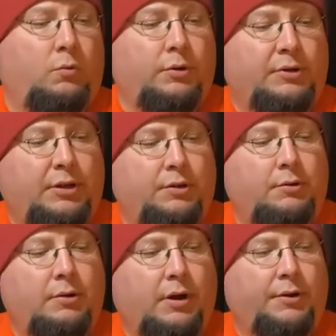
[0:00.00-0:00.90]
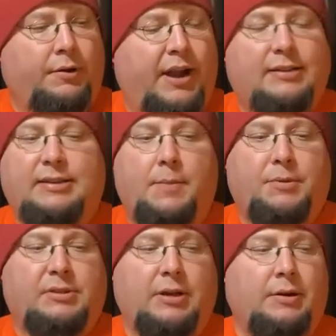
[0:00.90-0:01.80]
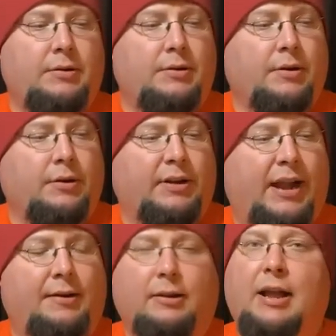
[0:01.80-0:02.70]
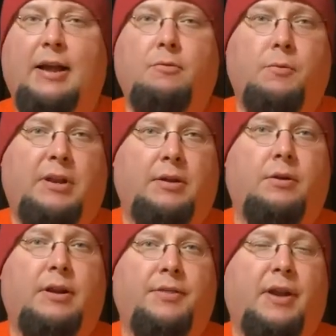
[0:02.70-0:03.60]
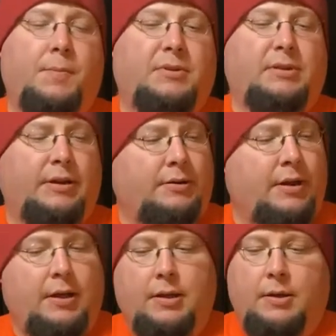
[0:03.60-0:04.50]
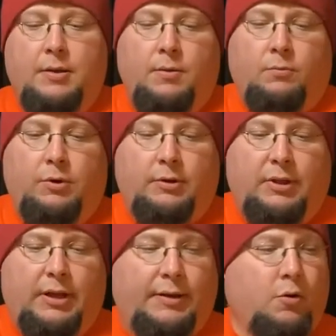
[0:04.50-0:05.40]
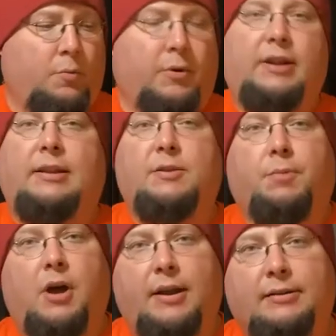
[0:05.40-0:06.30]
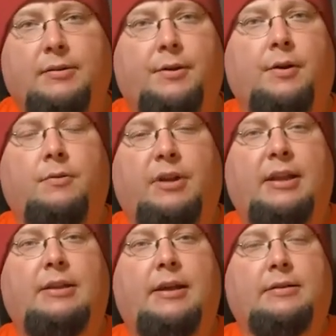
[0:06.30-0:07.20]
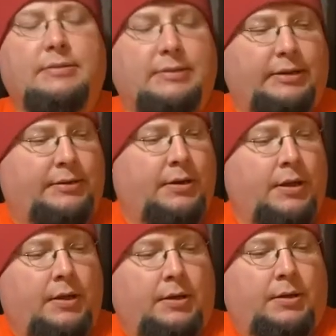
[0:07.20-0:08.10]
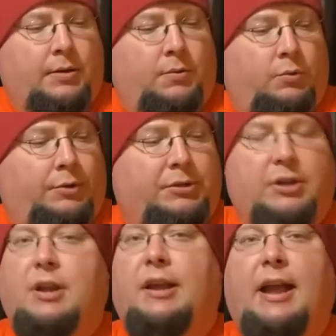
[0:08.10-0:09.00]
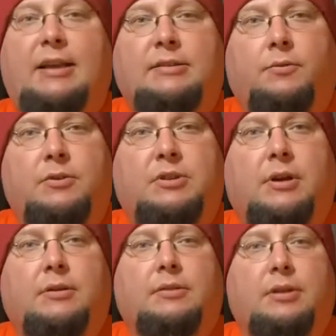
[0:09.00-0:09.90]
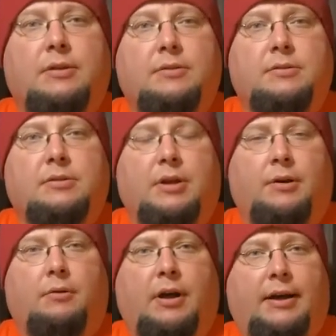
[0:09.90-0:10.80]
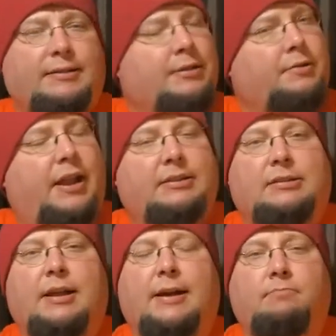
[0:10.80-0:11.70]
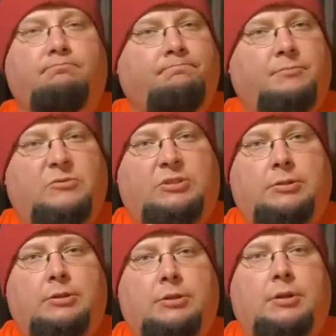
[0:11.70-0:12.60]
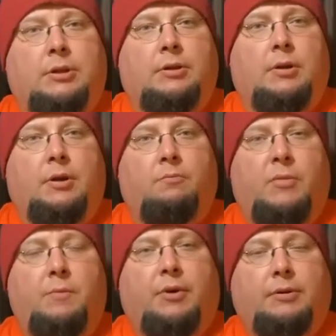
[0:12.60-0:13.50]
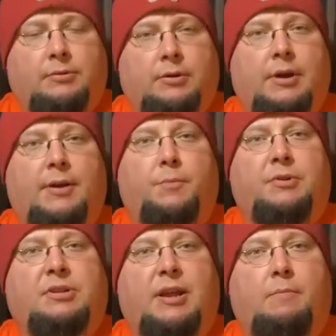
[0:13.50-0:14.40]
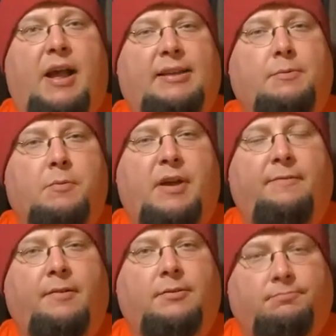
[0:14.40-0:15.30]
we'll do on our next episode or down the line when we do another episode, we'll incorporate these products on our own details and we'll show you guys the results. So until next time, remember, 100% maximum effort,